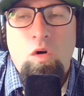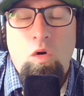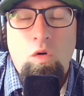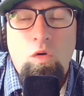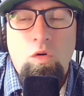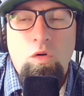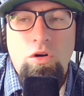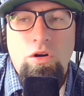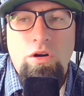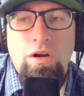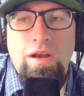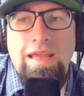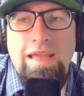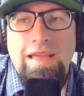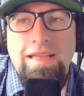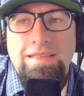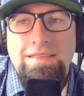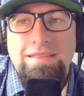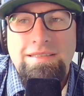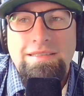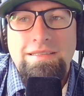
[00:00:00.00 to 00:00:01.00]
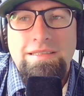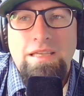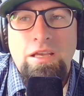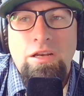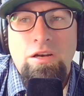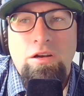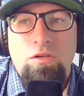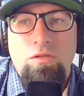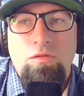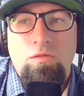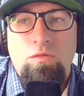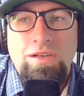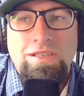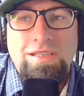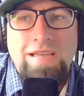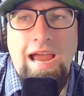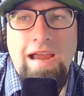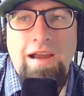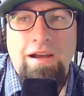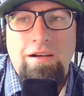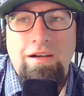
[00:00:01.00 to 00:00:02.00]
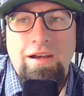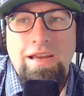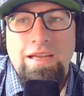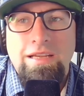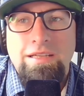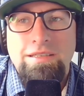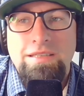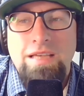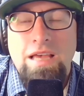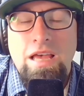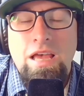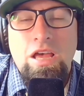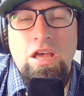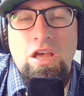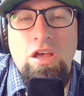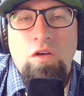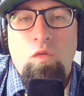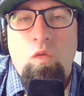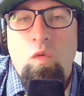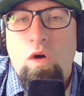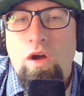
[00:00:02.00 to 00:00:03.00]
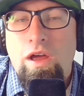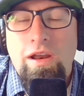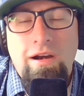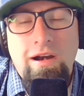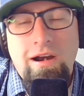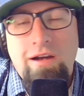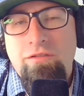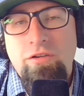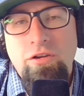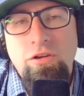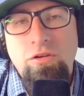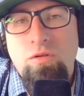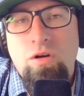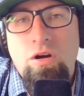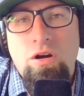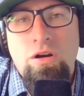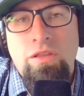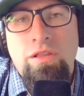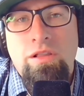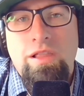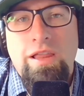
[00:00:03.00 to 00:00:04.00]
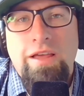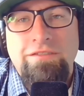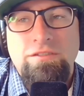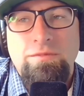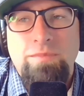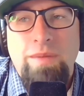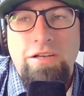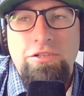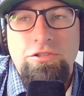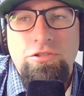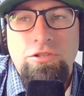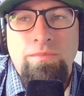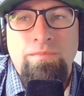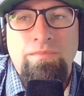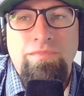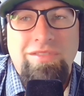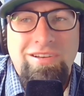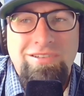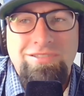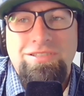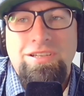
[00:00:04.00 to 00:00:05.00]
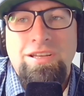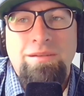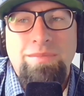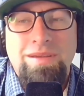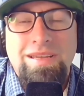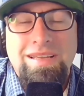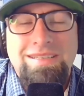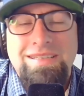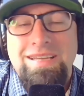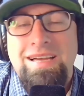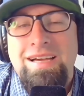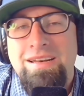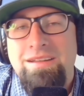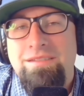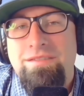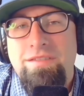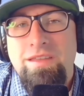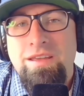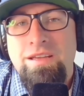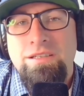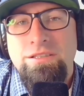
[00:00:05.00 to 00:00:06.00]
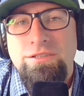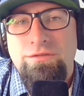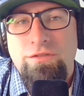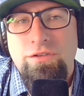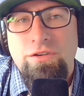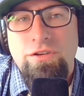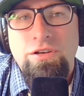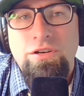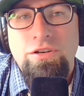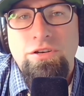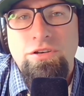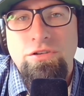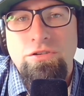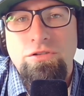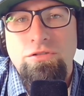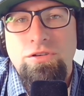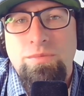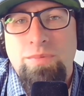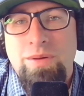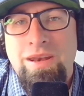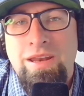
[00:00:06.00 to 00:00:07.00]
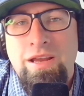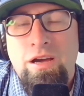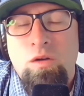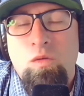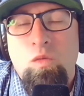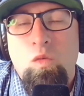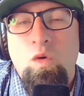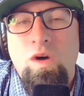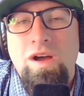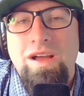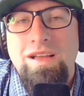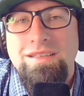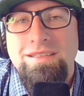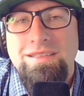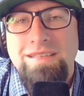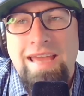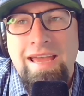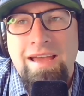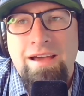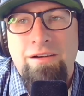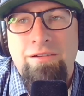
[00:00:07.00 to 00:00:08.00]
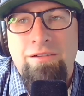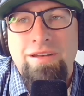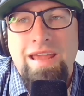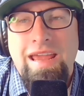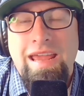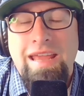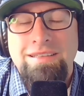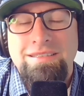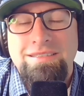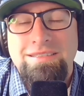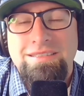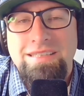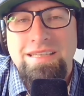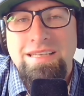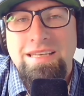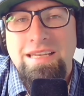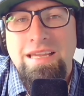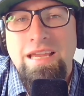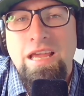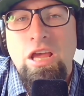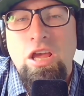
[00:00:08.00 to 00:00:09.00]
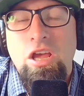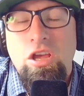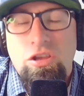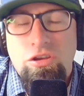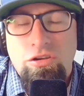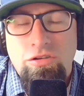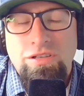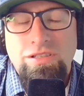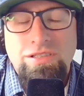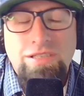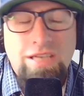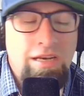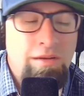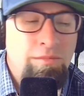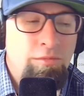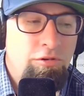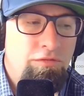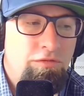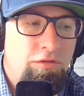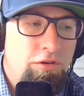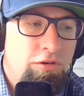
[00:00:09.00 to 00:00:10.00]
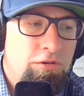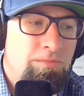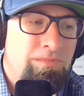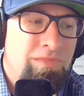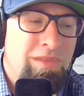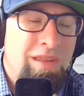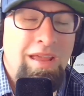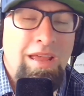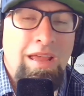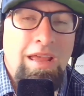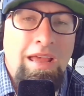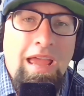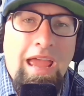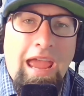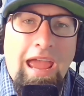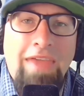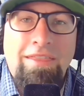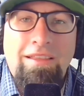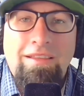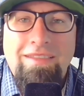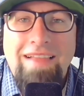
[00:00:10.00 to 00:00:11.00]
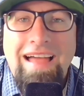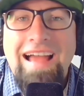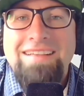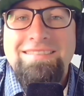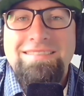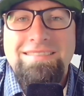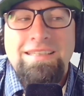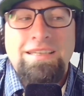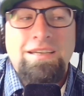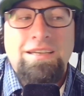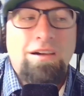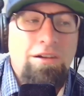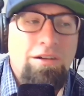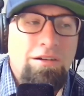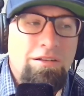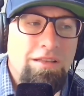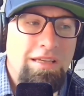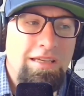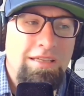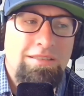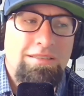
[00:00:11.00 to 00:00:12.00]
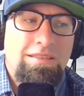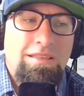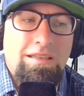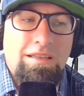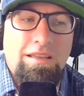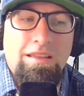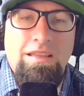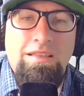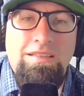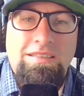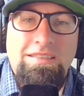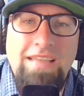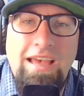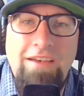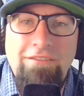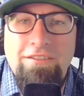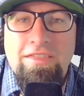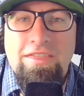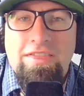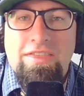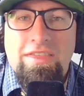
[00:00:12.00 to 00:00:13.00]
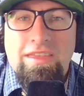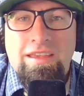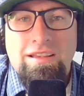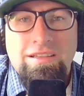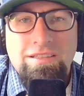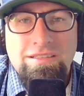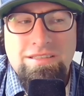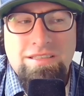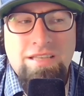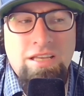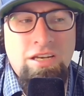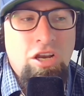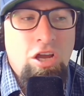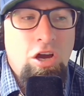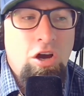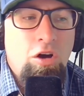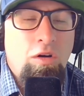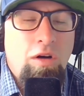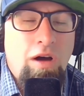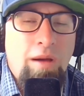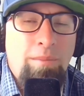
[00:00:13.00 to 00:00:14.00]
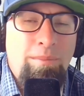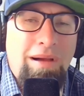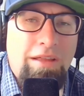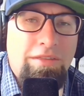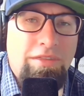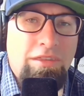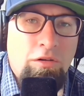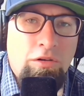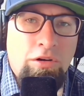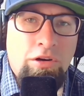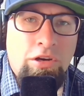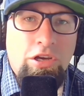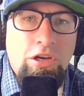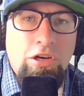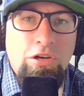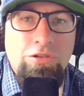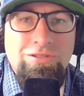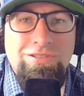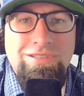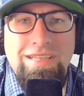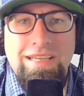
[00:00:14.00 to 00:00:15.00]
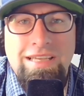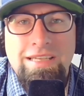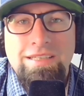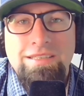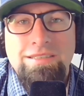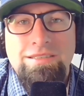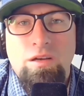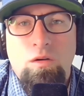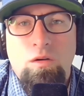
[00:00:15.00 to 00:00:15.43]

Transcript: or it's, retirees. Wherever you are on the life spectrum, there's going to be a ton of things for you to do depending on what town and city you decide to move to. And the last thing on our list, the 7 things to know about the Oregon coast, is